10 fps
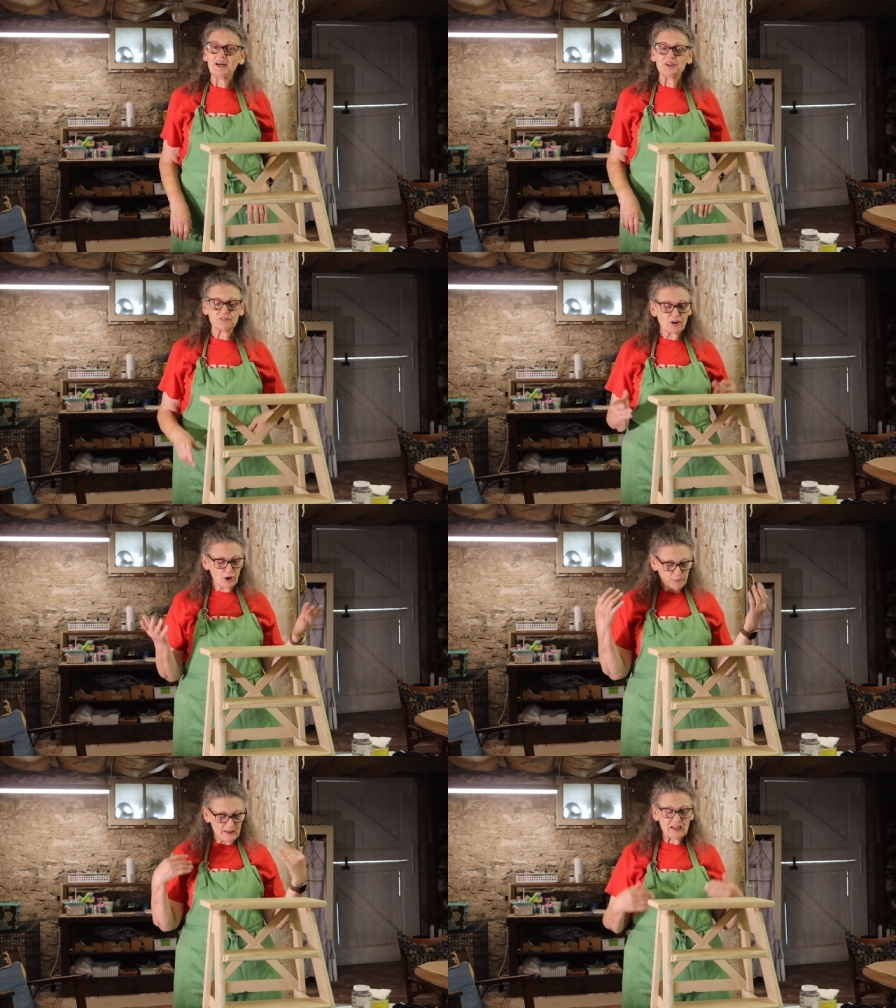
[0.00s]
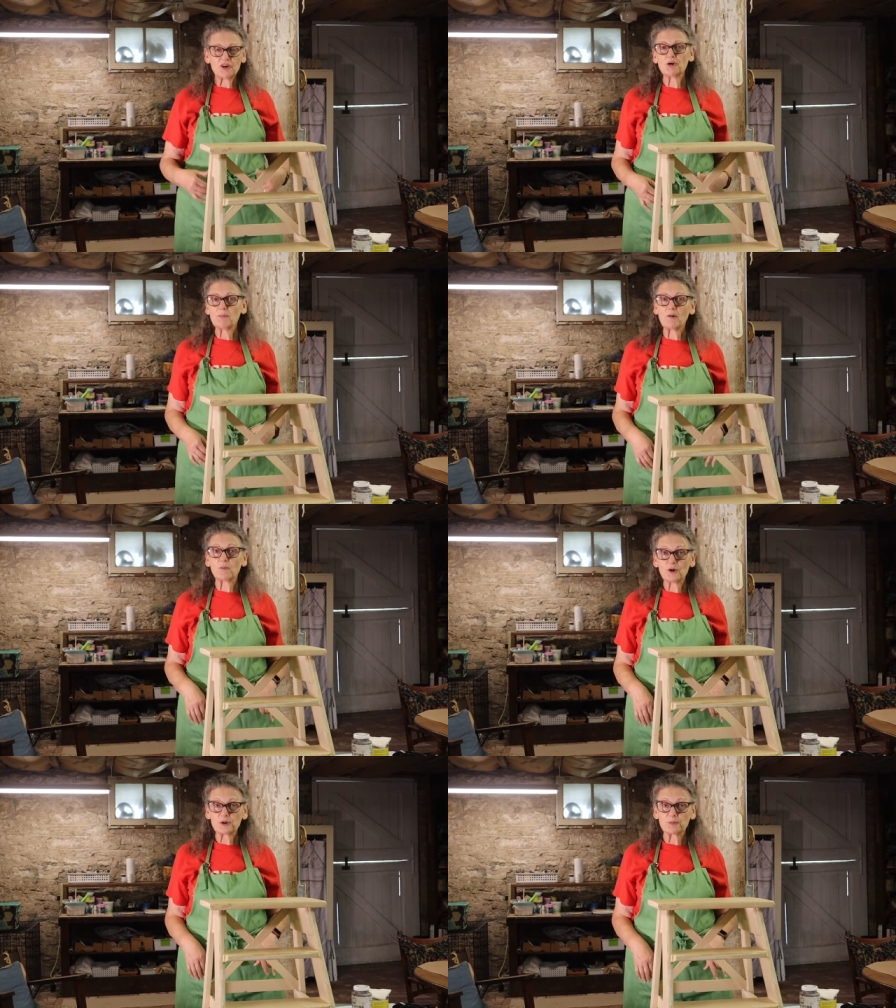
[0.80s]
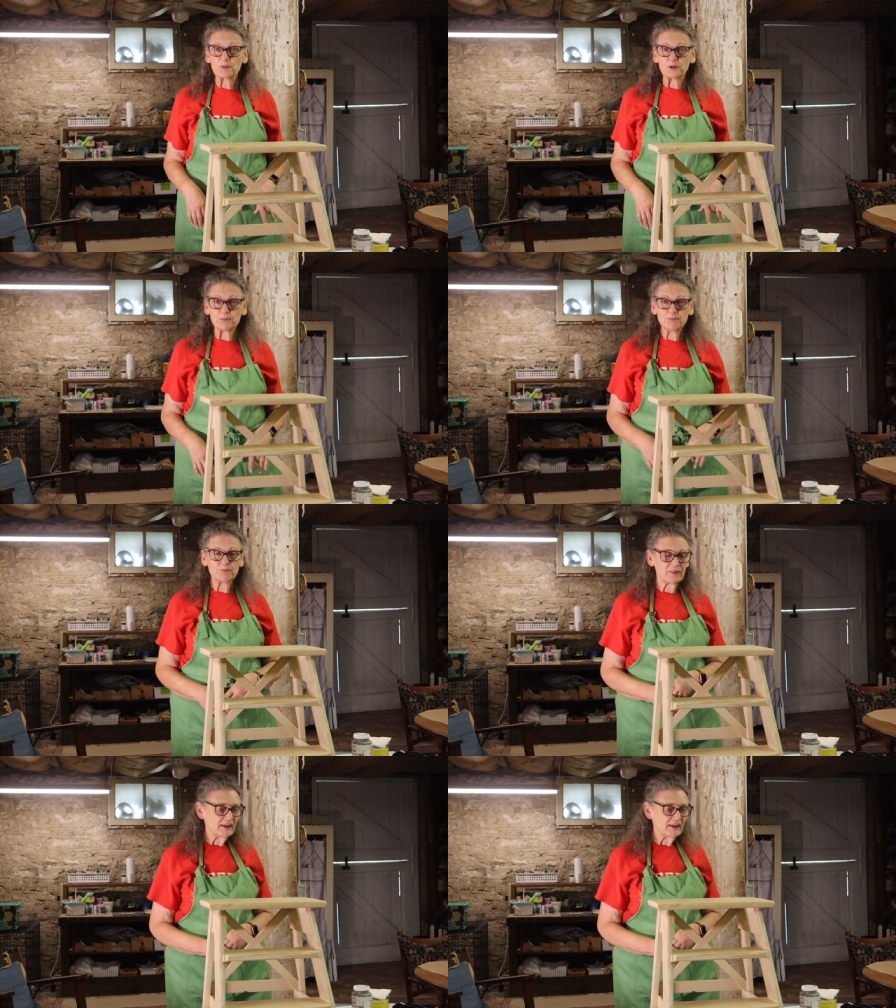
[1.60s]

You've caught me here in my workroom.